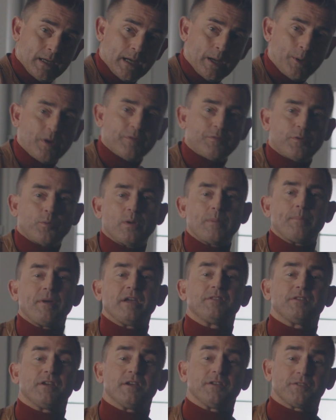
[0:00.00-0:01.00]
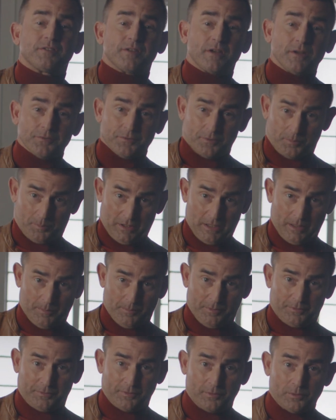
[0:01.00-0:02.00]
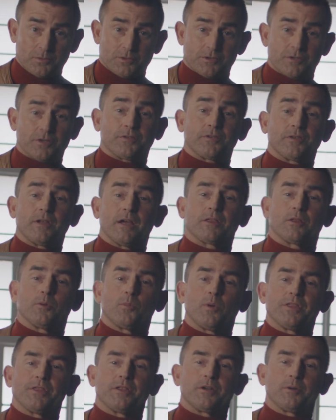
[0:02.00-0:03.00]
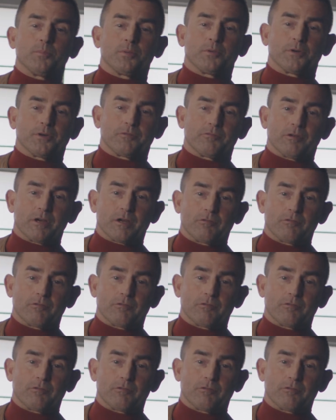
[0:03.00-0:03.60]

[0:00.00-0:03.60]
However, we maintain sales departments that look just like the one that employed Ray